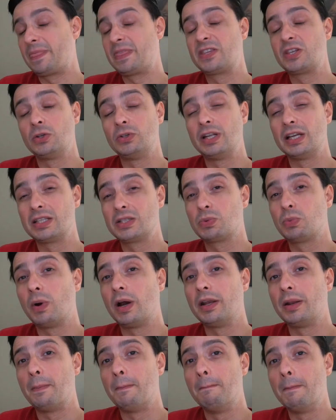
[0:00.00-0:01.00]
So that's
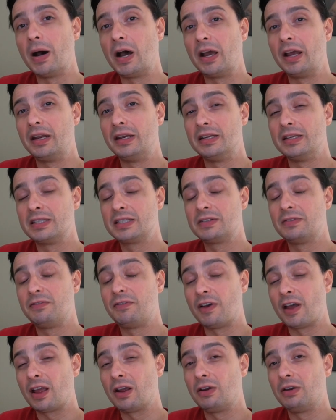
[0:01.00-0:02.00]
why the mind is
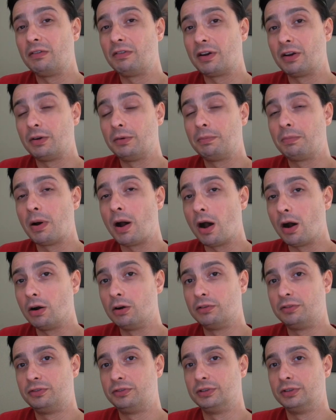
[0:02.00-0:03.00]
very, very
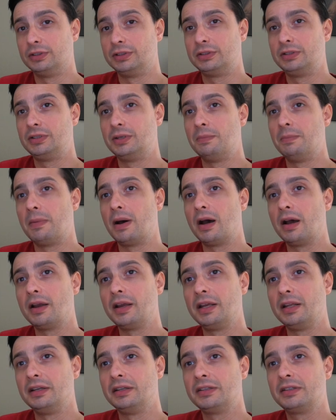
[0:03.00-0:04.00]
powerful. The
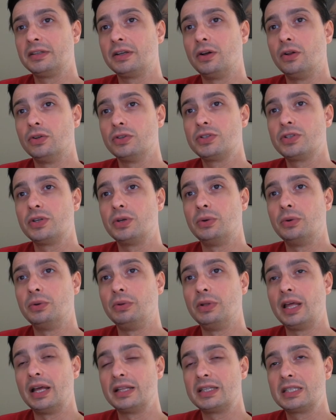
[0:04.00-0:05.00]
mind also
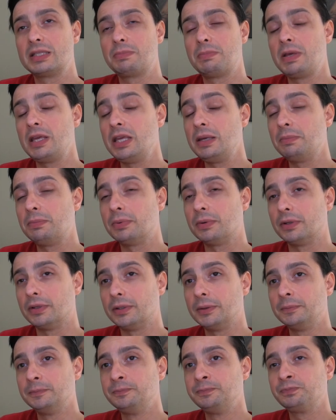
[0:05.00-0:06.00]
lets
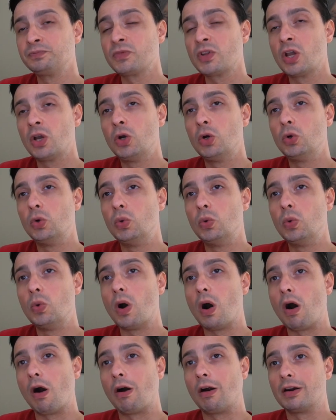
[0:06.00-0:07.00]
people
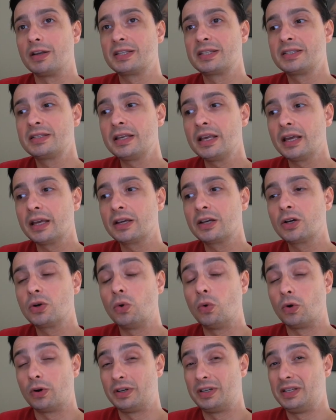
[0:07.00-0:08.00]
who are sick
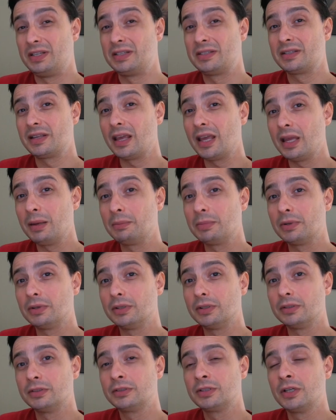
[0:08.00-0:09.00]
or
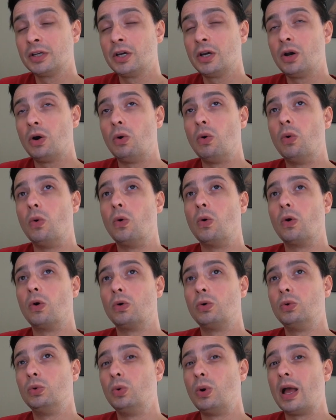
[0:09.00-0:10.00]
disabled
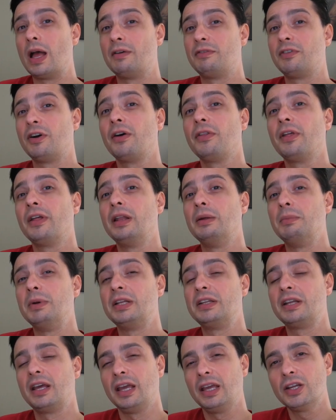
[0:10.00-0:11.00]
or who have other
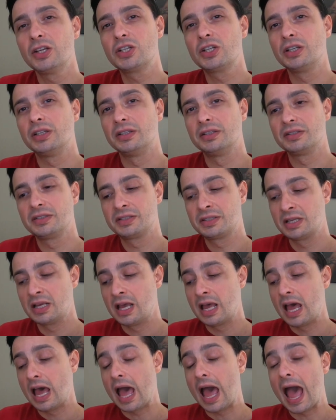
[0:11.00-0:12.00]
limitations
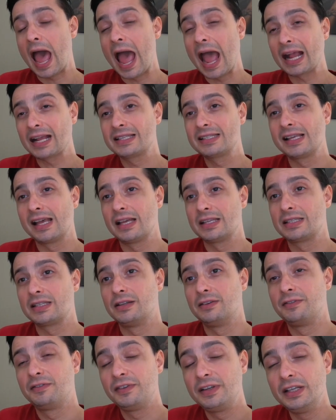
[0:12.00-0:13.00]
access
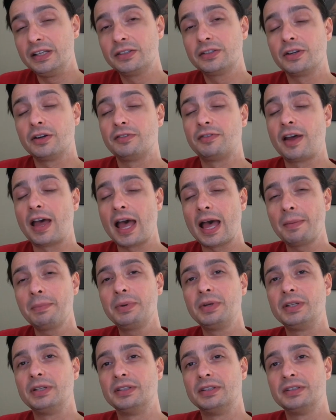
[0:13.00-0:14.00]
a field of
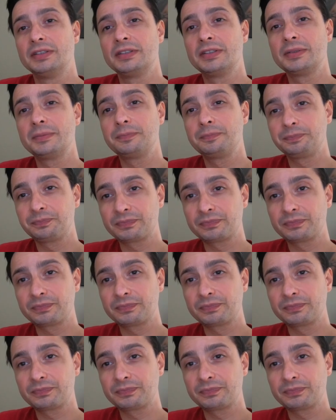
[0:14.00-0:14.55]
happiness